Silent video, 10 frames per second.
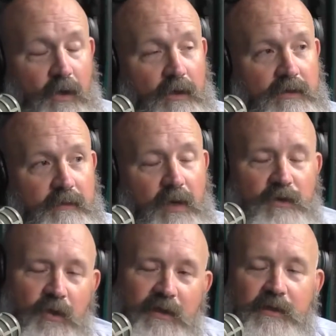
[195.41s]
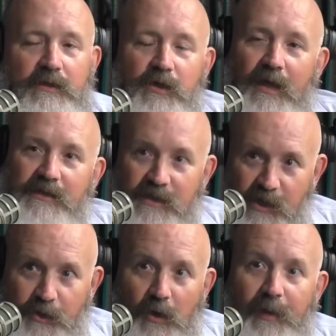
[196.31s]
awesome. So let's
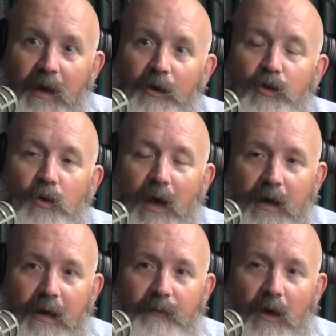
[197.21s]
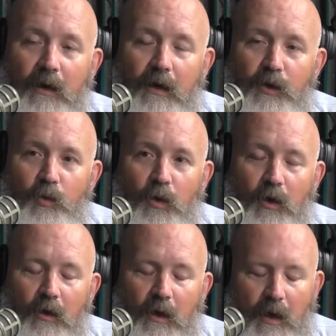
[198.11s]
actually talk about how you got in NPR. Now you
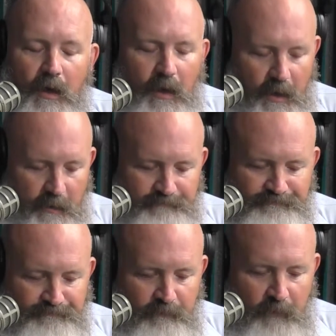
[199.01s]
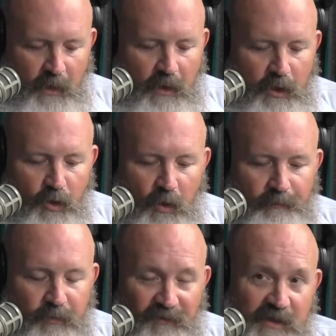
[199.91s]
were you're a
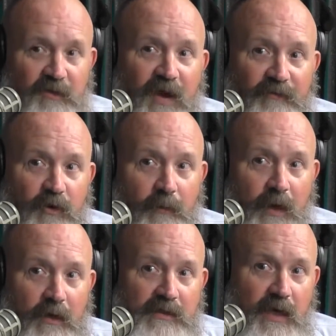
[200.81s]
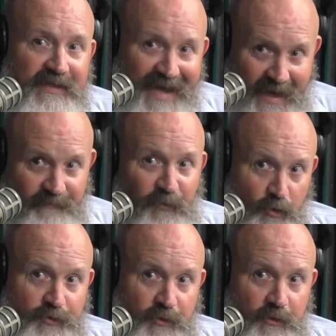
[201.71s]
professor of African American Studies. That came first.